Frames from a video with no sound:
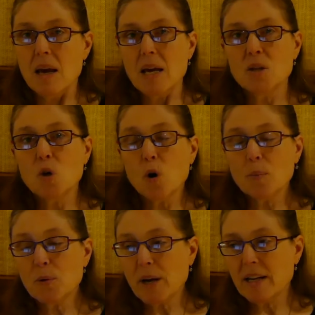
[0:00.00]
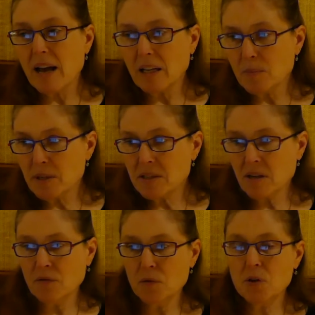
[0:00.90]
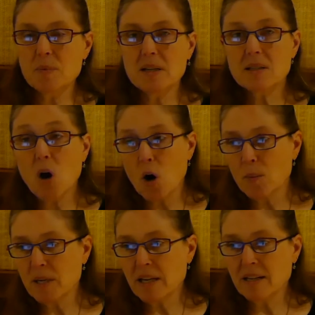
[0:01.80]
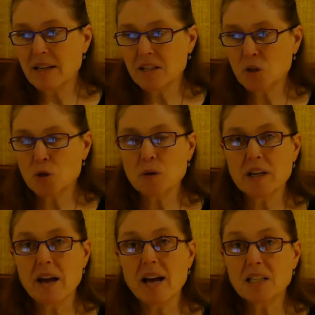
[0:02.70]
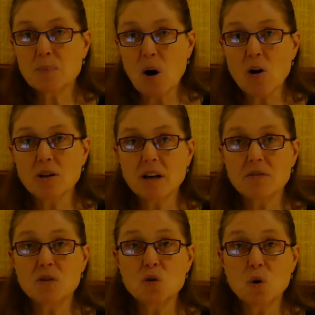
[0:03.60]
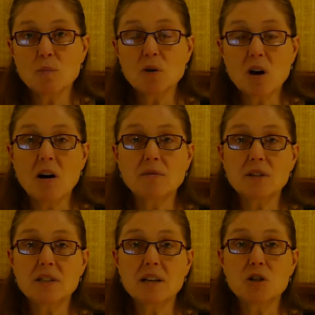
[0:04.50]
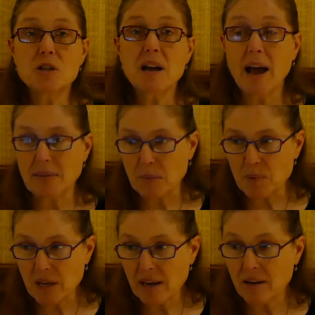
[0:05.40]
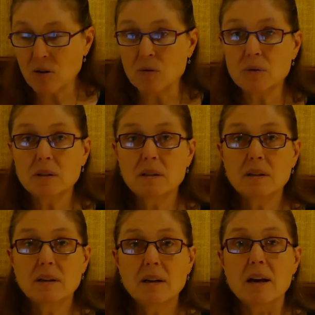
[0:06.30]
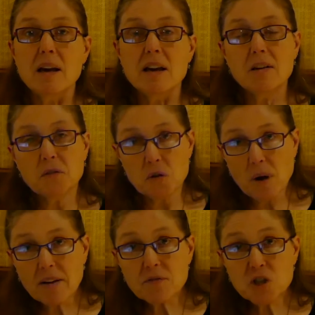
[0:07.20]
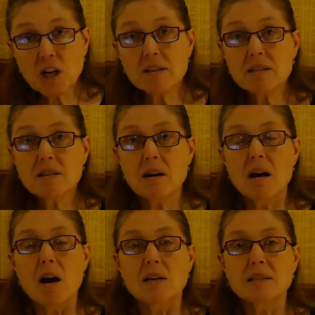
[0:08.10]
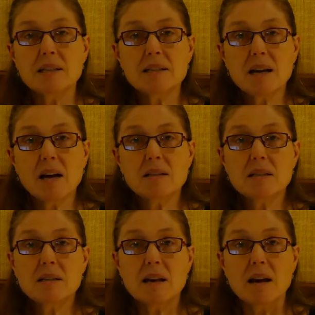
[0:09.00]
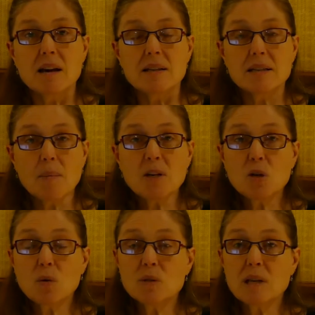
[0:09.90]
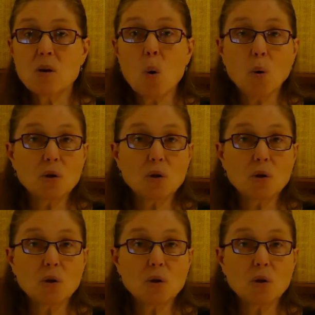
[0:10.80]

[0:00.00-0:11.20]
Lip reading: Incorporate elements of rudiments, harmony, and history as part of the normal conversation at the piano. if you have just discussed semitones and whole